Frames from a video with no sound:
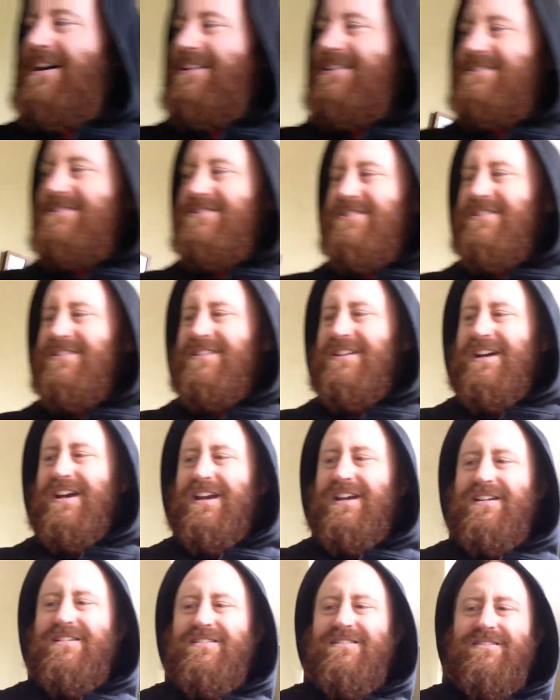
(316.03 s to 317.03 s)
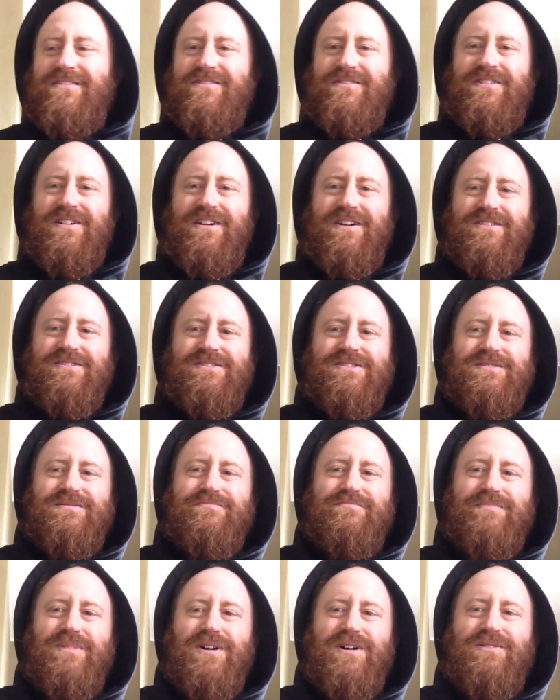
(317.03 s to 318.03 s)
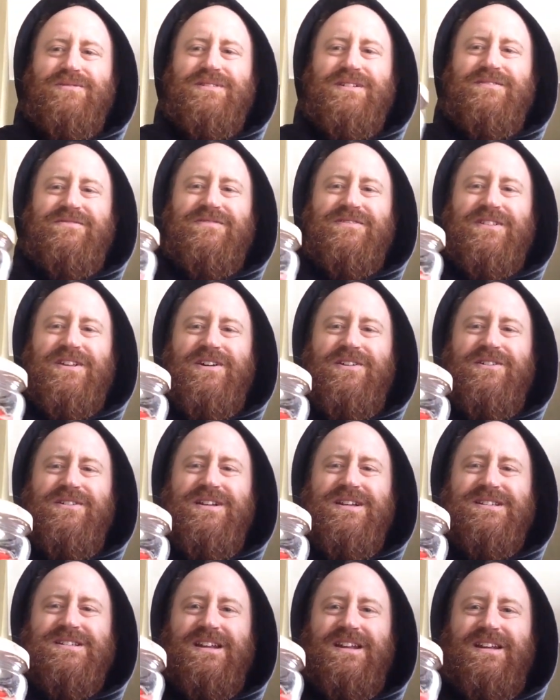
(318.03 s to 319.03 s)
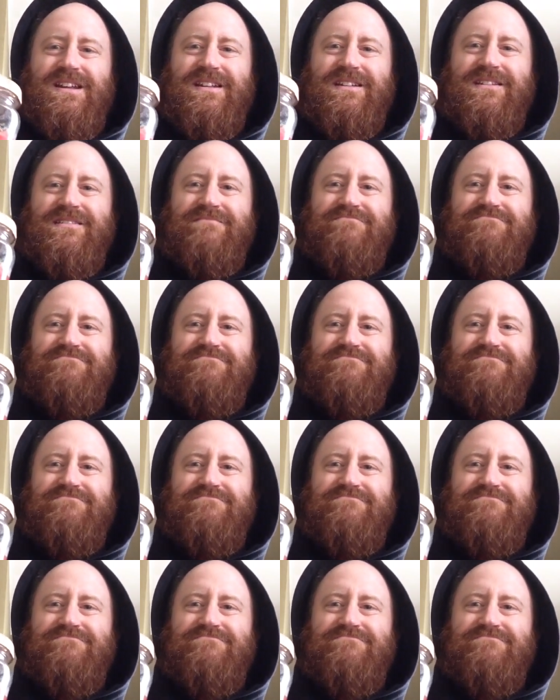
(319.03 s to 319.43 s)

and it's got like gross mouldy floaties in it.